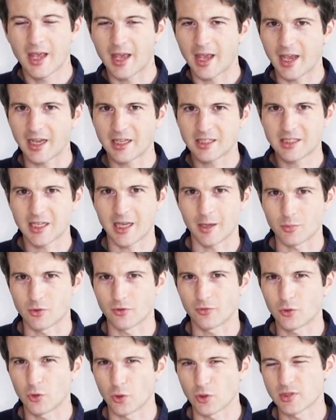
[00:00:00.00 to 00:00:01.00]
except
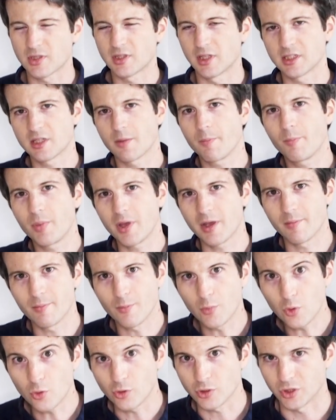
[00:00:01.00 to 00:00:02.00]
of course there's a bit
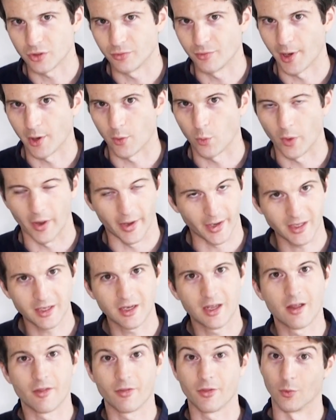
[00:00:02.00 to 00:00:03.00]
more to red wine
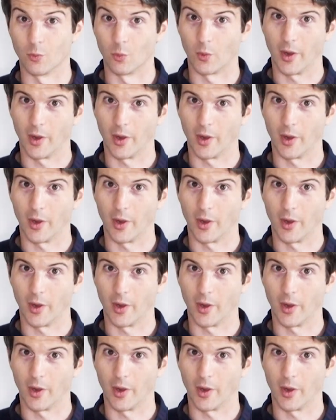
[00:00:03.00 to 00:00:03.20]
than